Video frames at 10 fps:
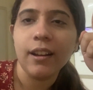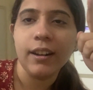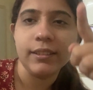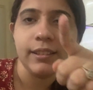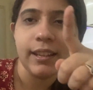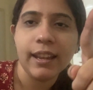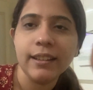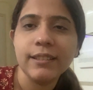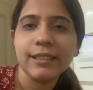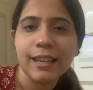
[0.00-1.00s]
Until
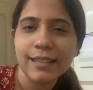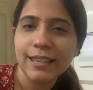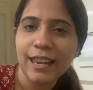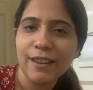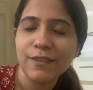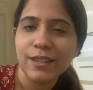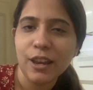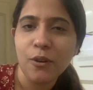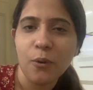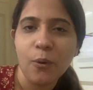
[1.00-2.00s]
then, stay safe,
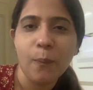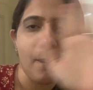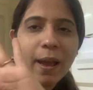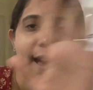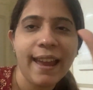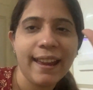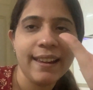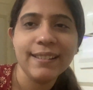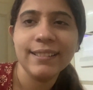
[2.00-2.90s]
stay home, bye.